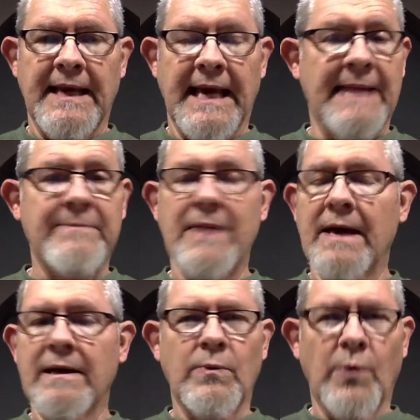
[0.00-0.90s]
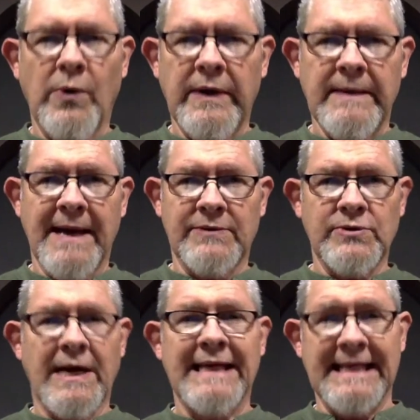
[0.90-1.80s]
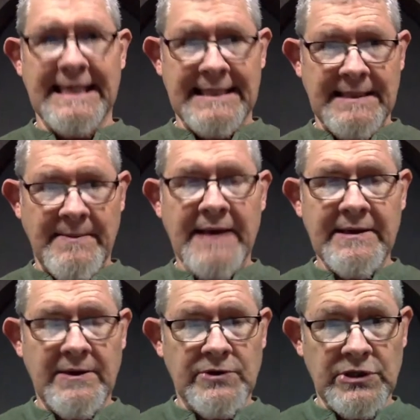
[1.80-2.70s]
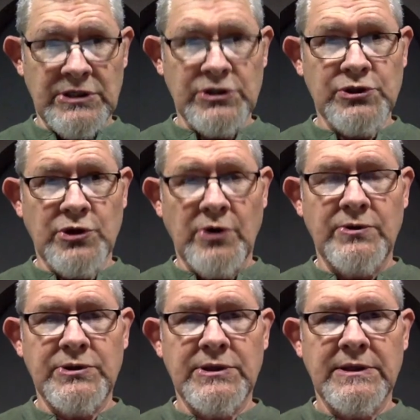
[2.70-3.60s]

And I'm not going to worry about trying to get them out here to this church